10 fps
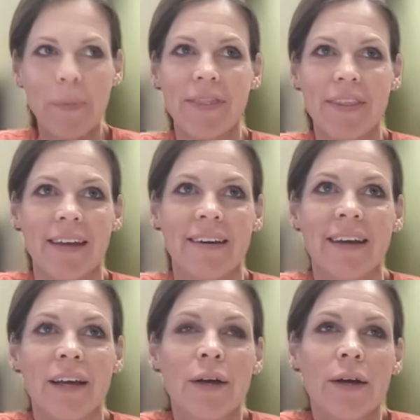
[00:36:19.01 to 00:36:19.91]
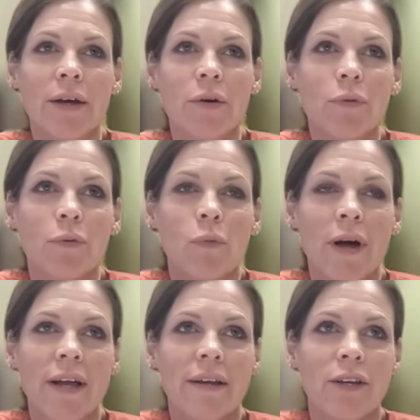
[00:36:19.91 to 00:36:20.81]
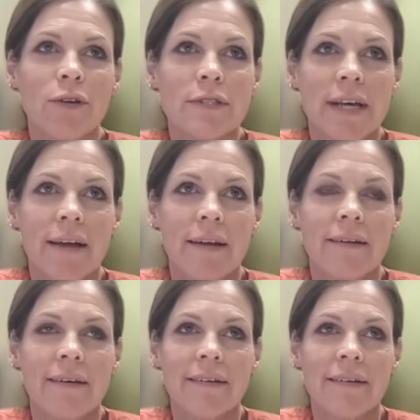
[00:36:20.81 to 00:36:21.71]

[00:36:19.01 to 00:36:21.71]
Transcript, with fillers: But then when you said,